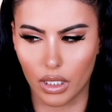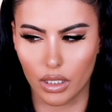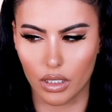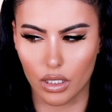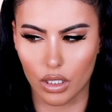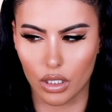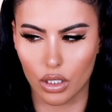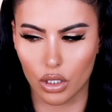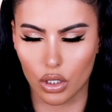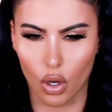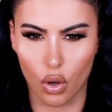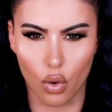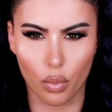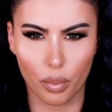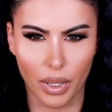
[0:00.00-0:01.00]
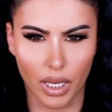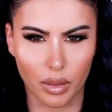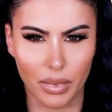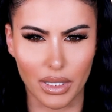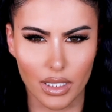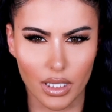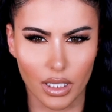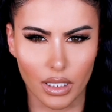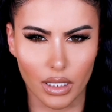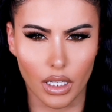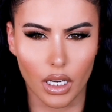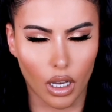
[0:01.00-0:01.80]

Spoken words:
It is so pigmented.